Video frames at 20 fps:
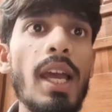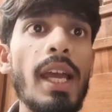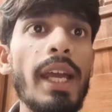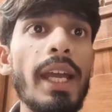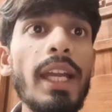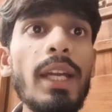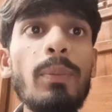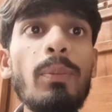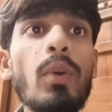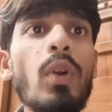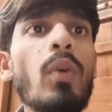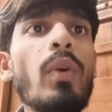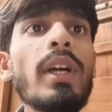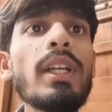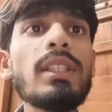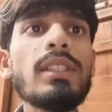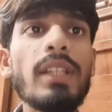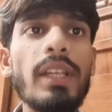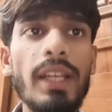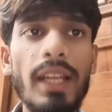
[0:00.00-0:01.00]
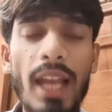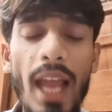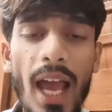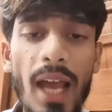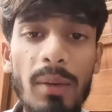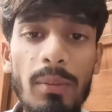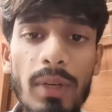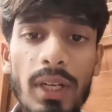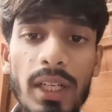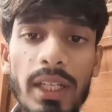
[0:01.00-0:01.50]
It provides
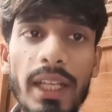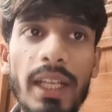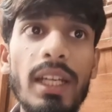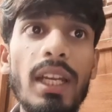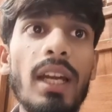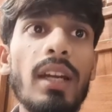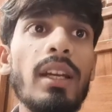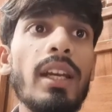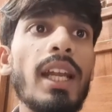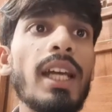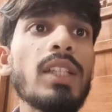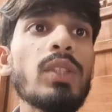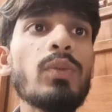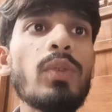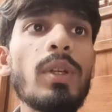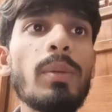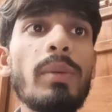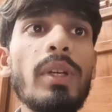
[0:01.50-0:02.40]
reliable data transfer